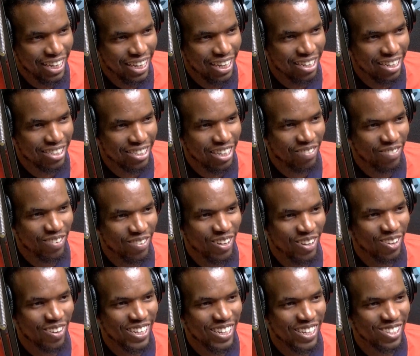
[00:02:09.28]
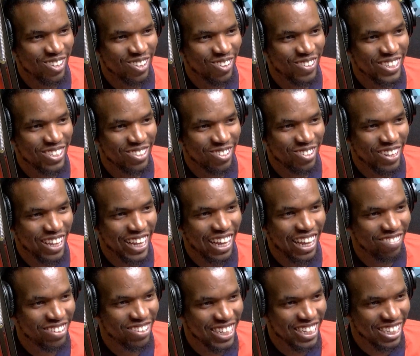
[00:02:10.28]
okay and somehow as always you know the
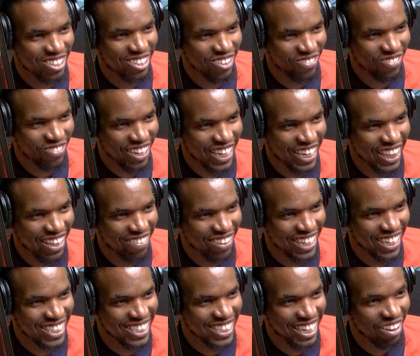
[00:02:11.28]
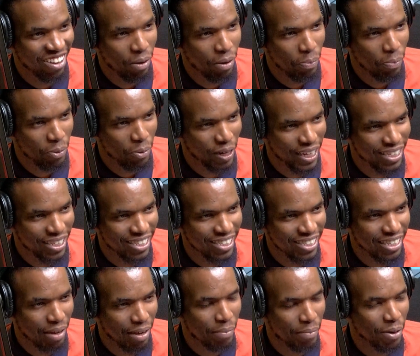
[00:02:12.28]
government has no money the money is in our pocket and
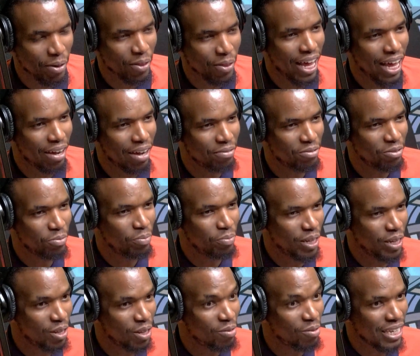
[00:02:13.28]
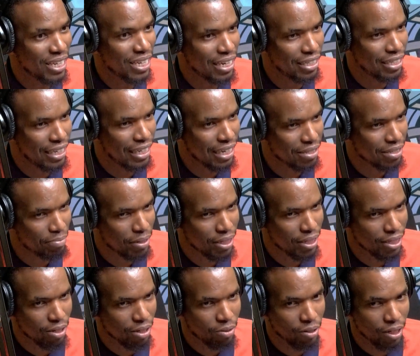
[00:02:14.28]
yeah. somehow they have to make those
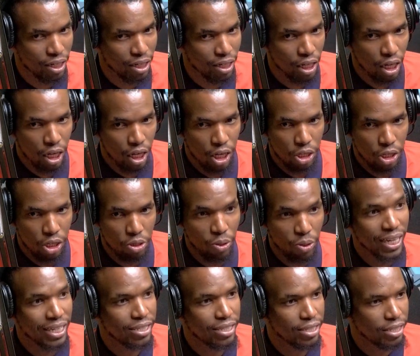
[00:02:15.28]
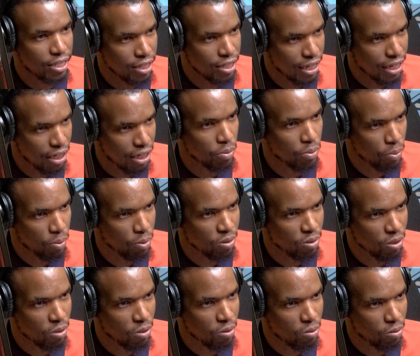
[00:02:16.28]
adjustments on you know existing tax
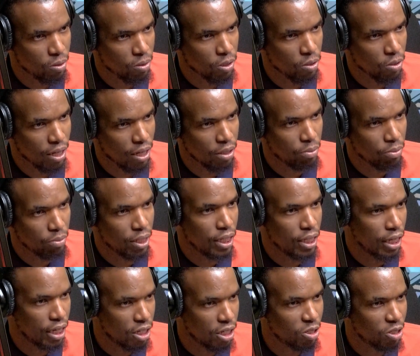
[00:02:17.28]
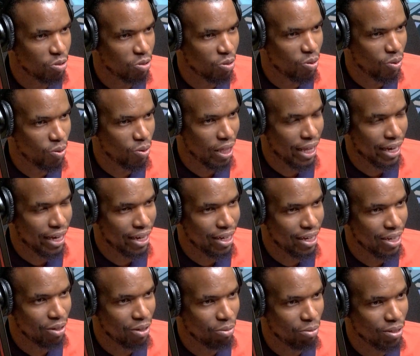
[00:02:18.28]
proposals so, to, so that we get to know then